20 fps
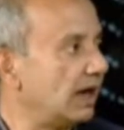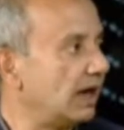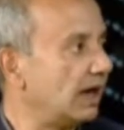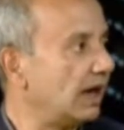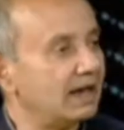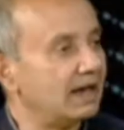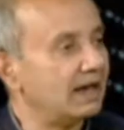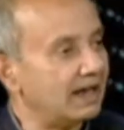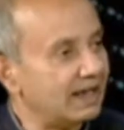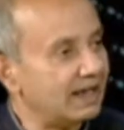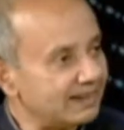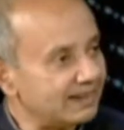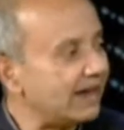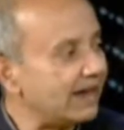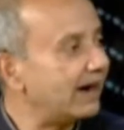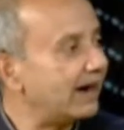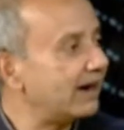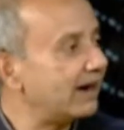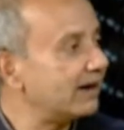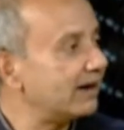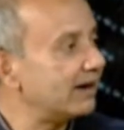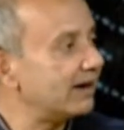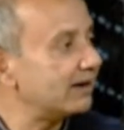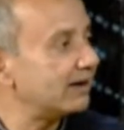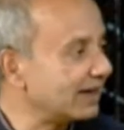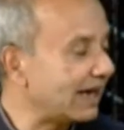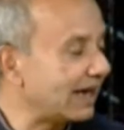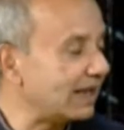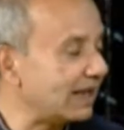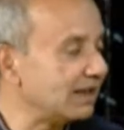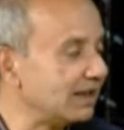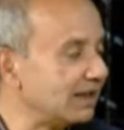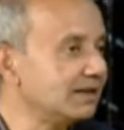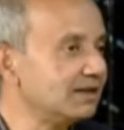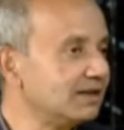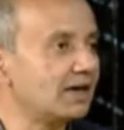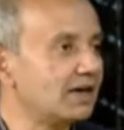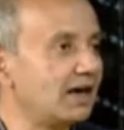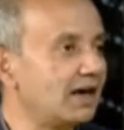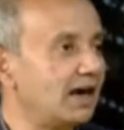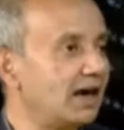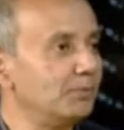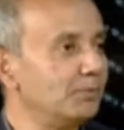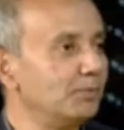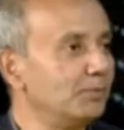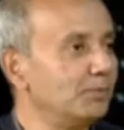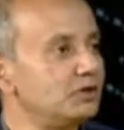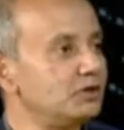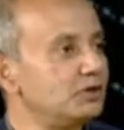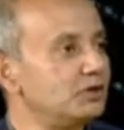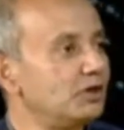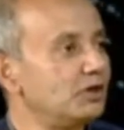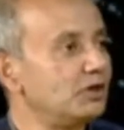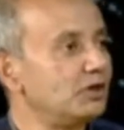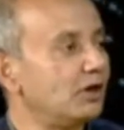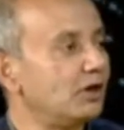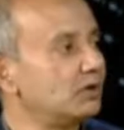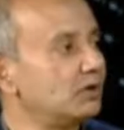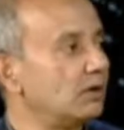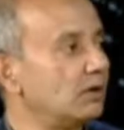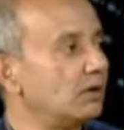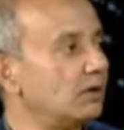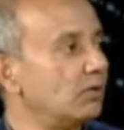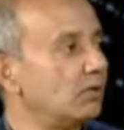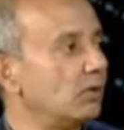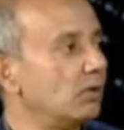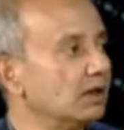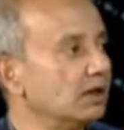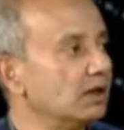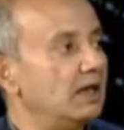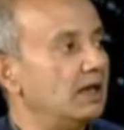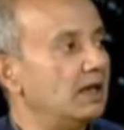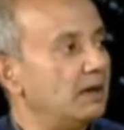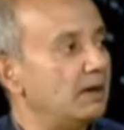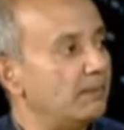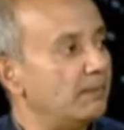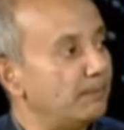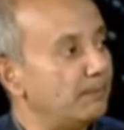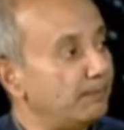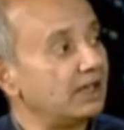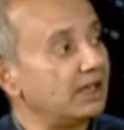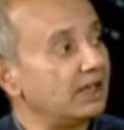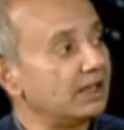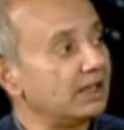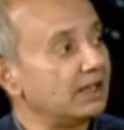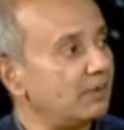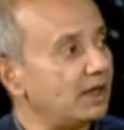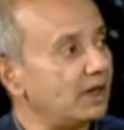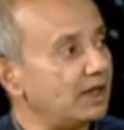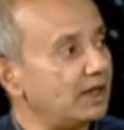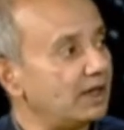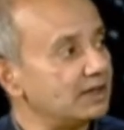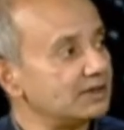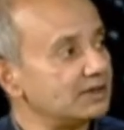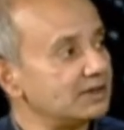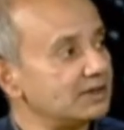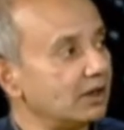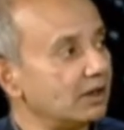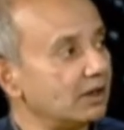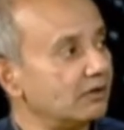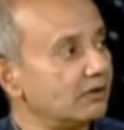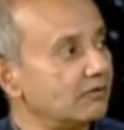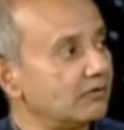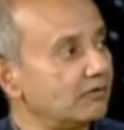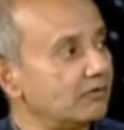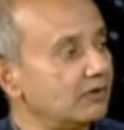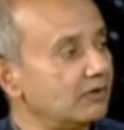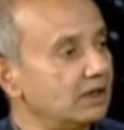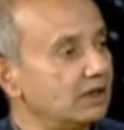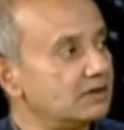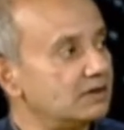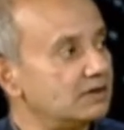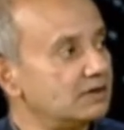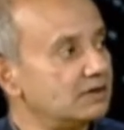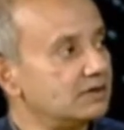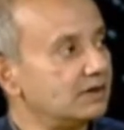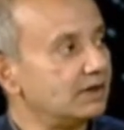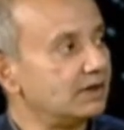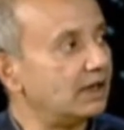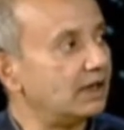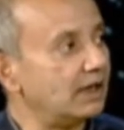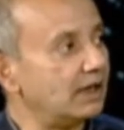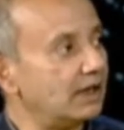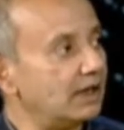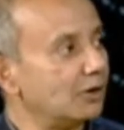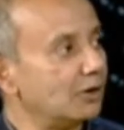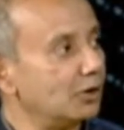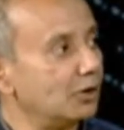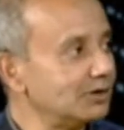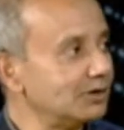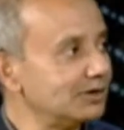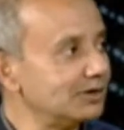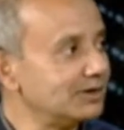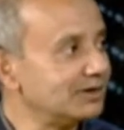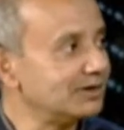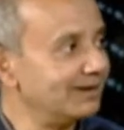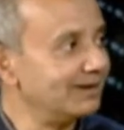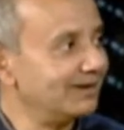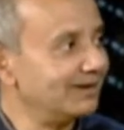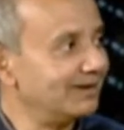And there the technicalities come because you have to say, well, meeting that basic bundle of needs in Lagos